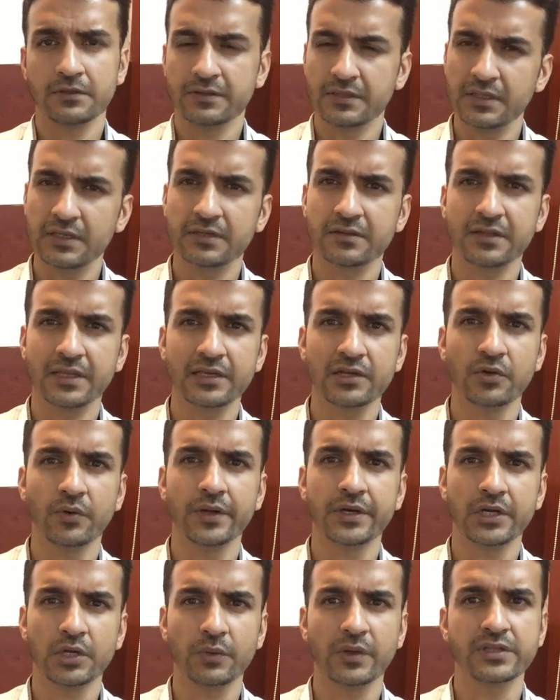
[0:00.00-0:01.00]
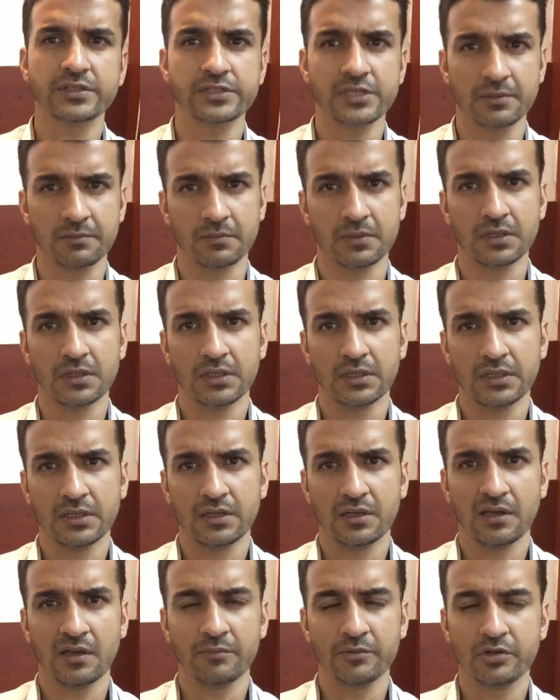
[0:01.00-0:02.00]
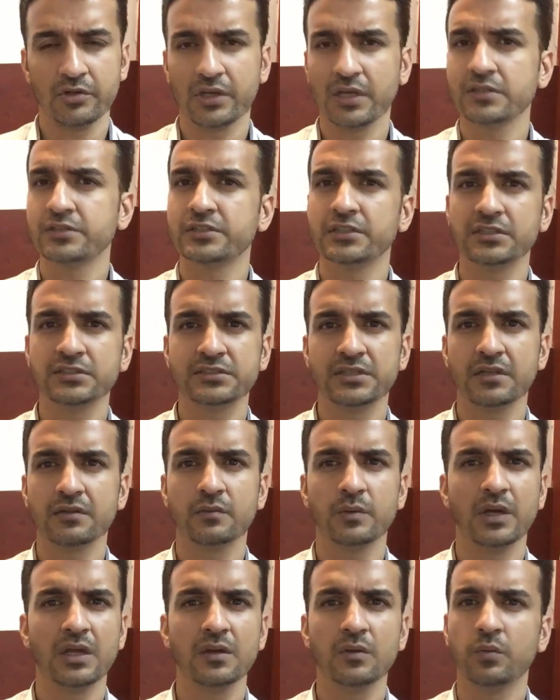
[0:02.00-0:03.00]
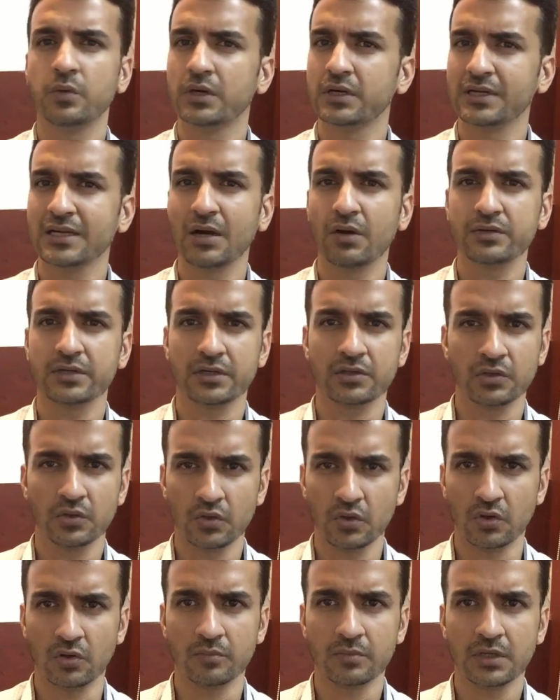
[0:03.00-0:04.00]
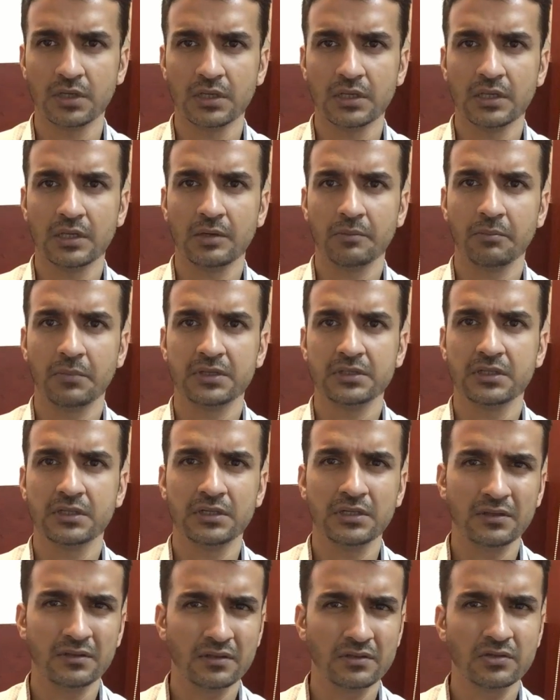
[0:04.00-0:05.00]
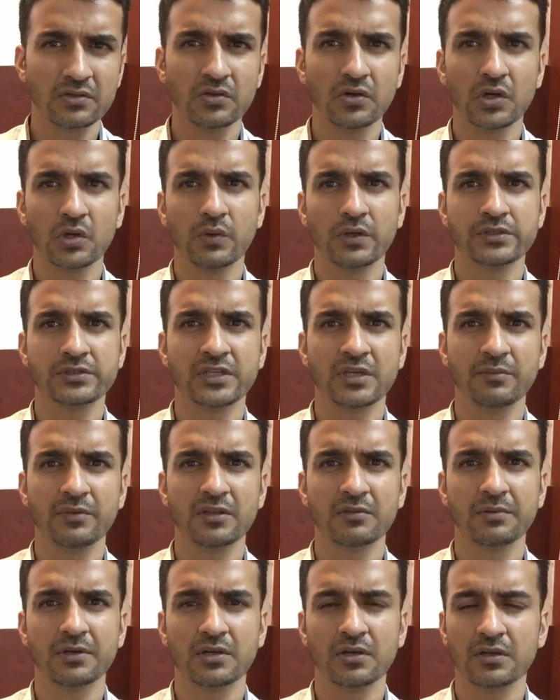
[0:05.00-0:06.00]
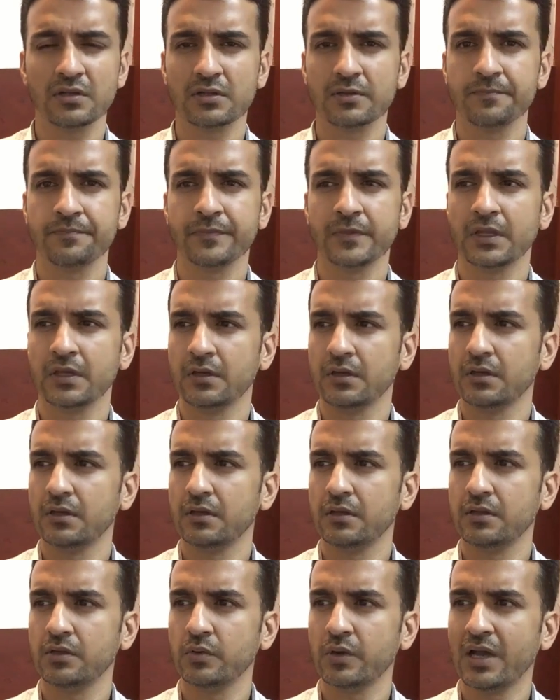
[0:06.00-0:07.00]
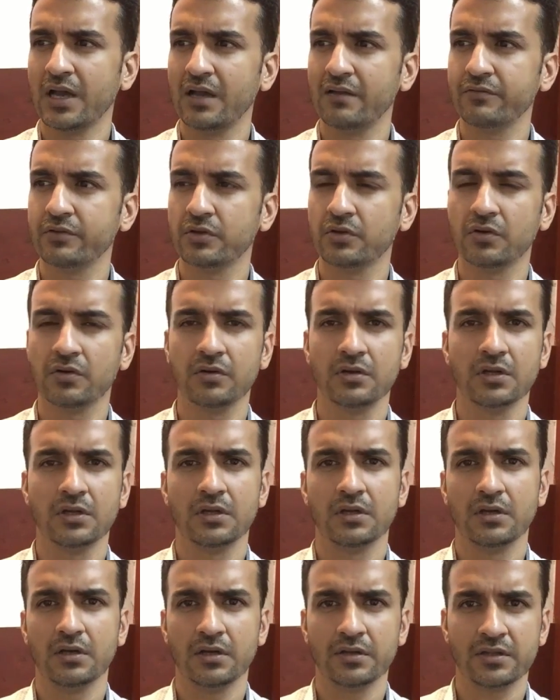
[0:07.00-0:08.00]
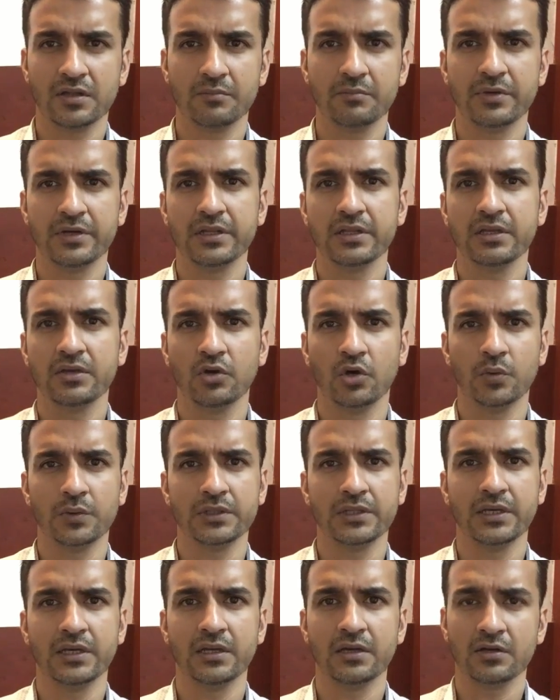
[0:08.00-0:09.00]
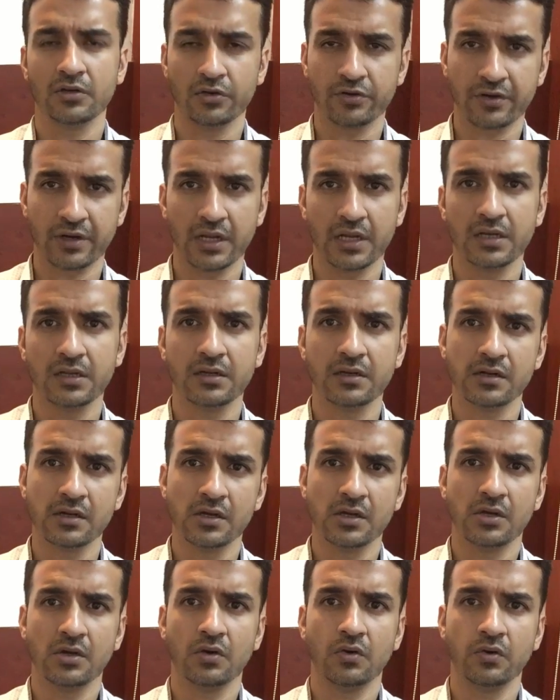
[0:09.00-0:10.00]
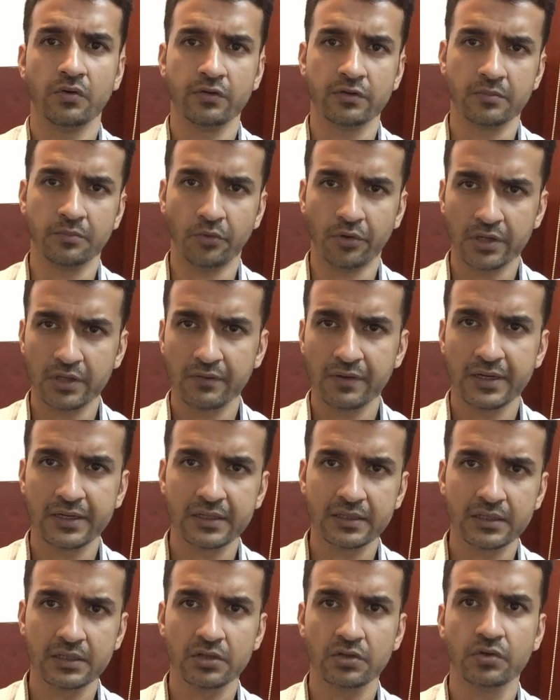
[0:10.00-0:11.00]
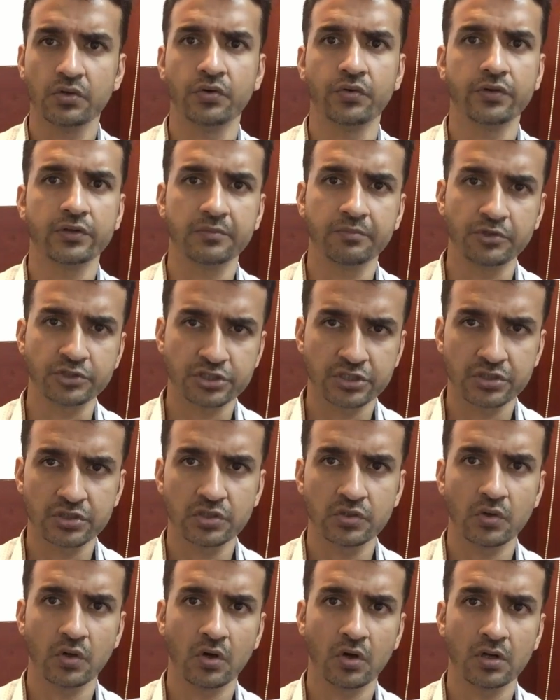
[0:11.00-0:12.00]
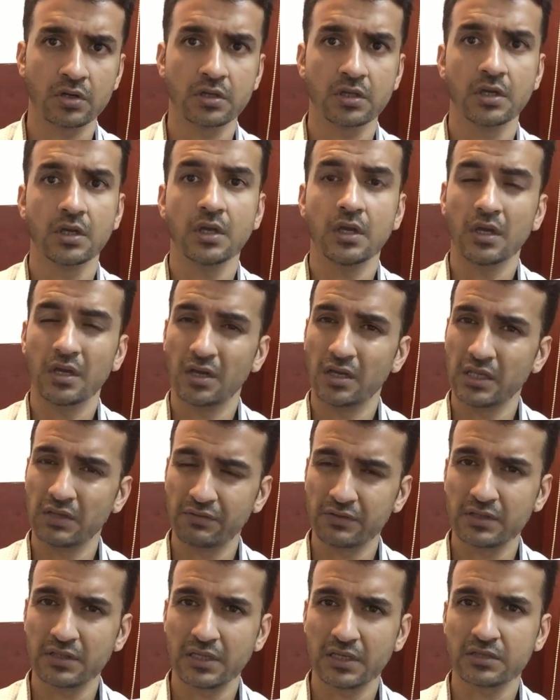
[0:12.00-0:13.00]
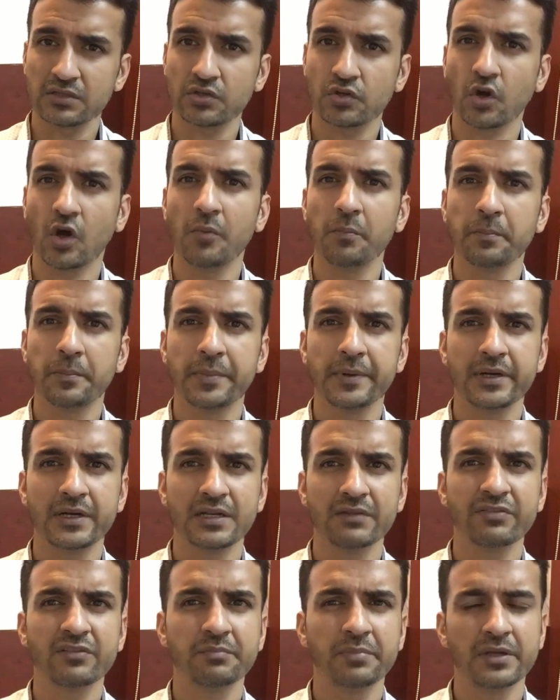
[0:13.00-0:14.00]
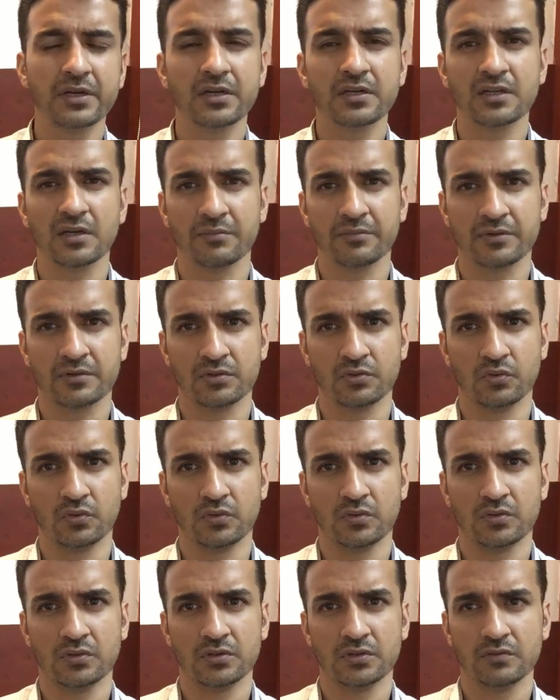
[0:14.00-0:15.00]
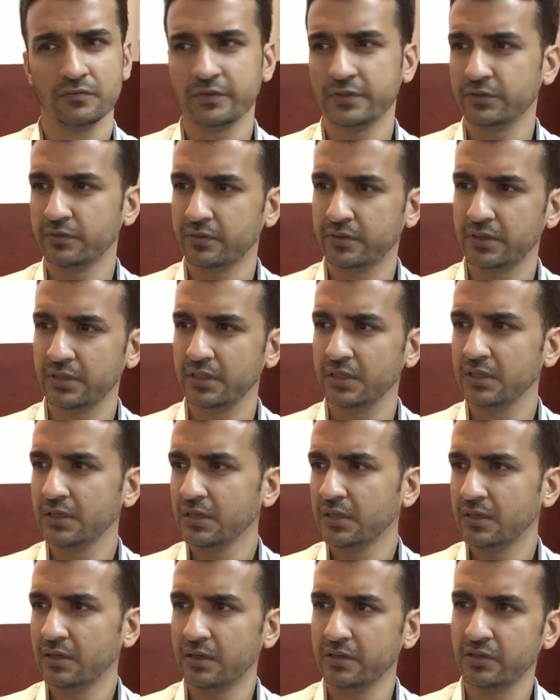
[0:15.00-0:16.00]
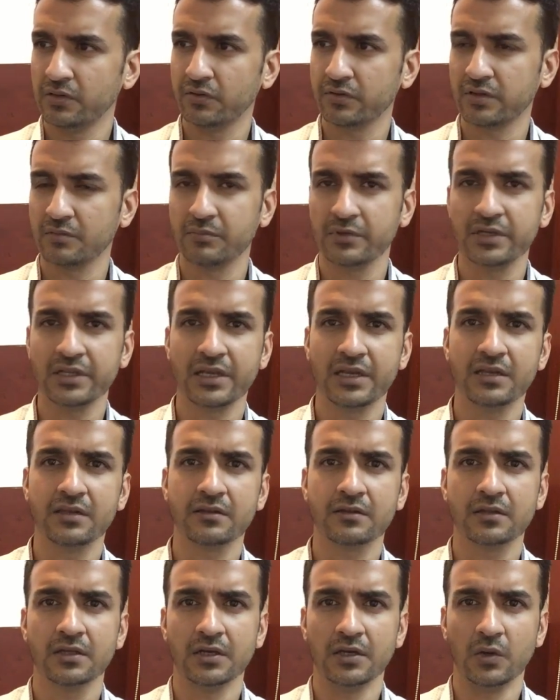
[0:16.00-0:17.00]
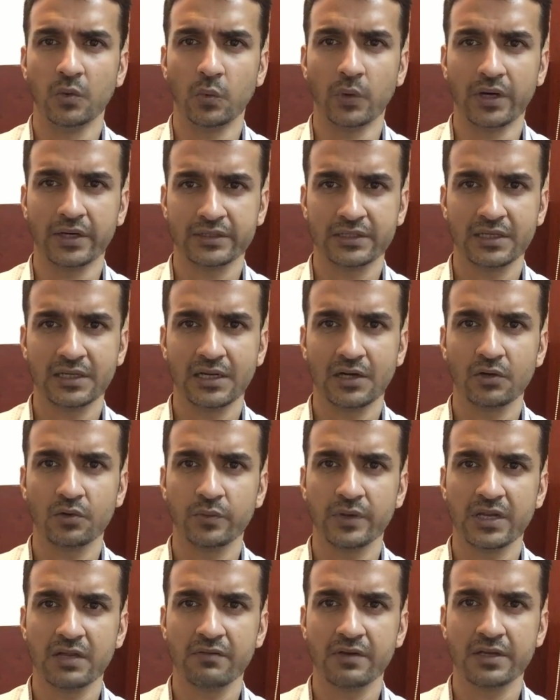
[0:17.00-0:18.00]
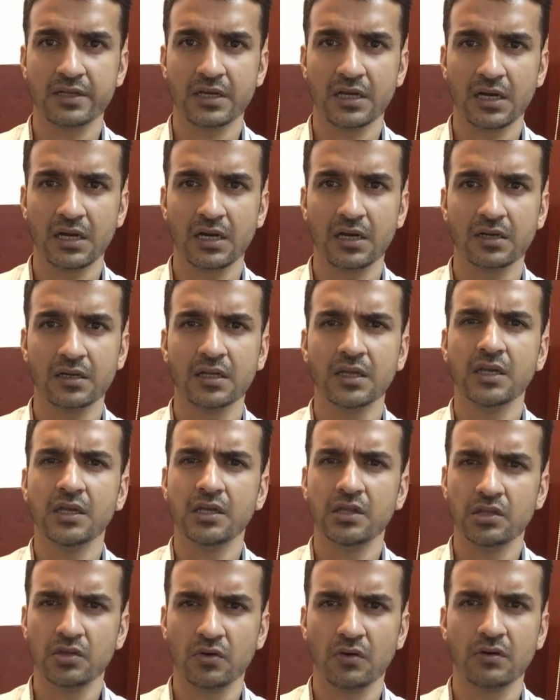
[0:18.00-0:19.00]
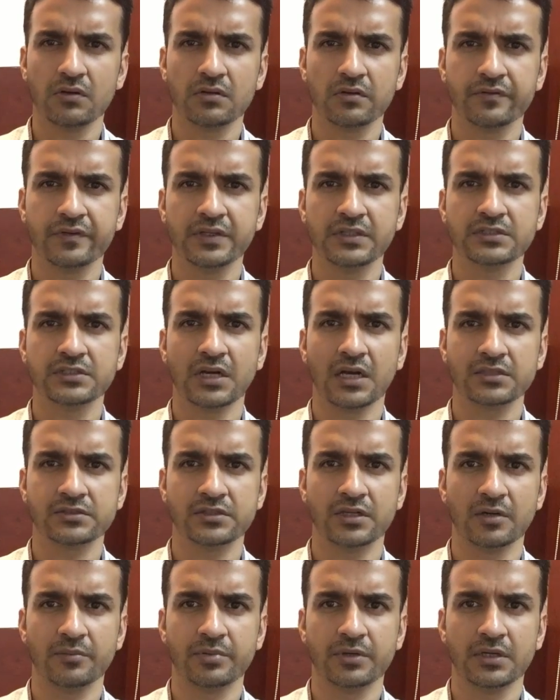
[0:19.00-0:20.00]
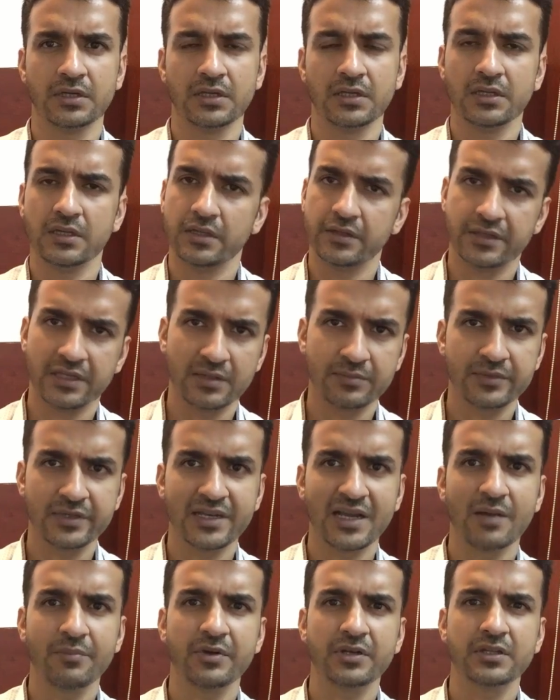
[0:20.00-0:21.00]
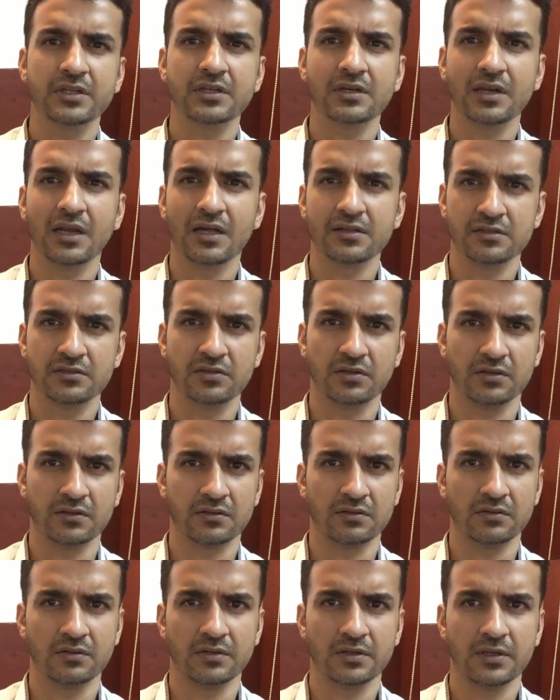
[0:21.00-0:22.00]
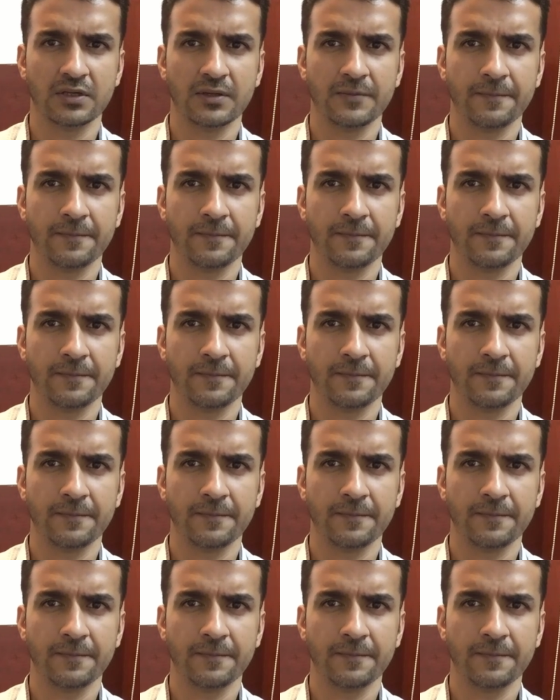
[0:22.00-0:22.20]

You see, it's like going to a gym. I mean, you can just as well work out at home, but the reason you go to a gym is because you have, somebody over there, your trainer, who's motivating you, who's pushing you on. Even that competitive spirit comes through. When you see, somebody else working out very, very hard, you also feel charged up. Same thing happens in classes also.